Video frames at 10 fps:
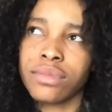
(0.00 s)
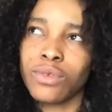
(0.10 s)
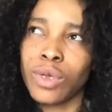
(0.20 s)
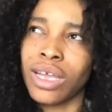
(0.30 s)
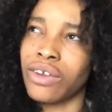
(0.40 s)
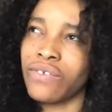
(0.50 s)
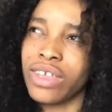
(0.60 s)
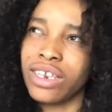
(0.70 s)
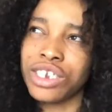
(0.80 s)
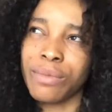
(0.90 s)
what kind of
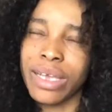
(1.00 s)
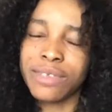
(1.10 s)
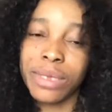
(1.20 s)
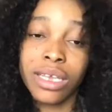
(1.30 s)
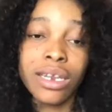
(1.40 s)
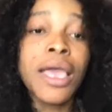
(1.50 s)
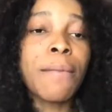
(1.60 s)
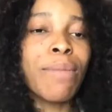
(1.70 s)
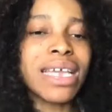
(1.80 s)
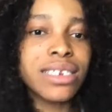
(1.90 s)
English am I speaking?
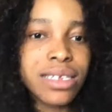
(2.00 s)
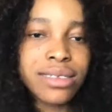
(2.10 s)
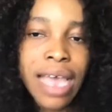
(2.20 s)
By this,